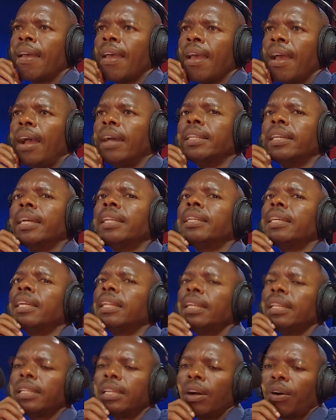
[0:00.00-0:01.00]
And
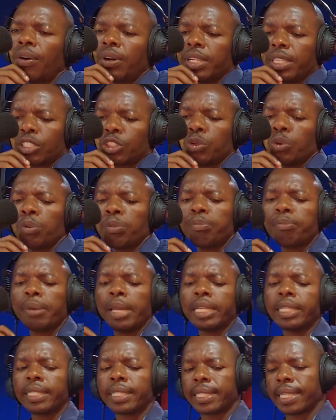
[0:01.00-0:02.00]
earlier on, as you
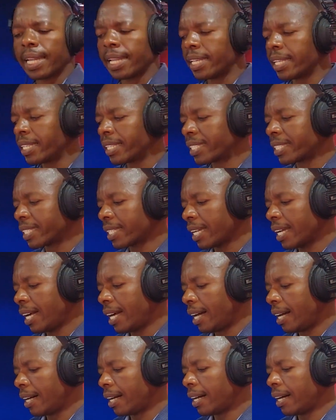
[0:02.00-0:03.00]
mentioned,
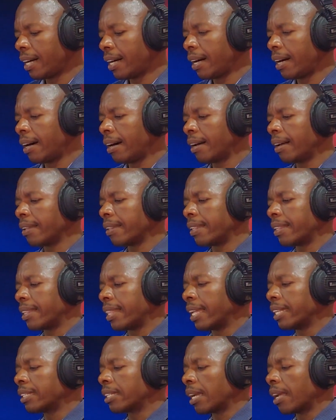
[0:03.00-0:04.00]

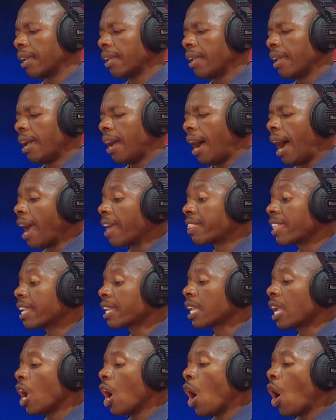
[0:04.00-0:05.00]
that I think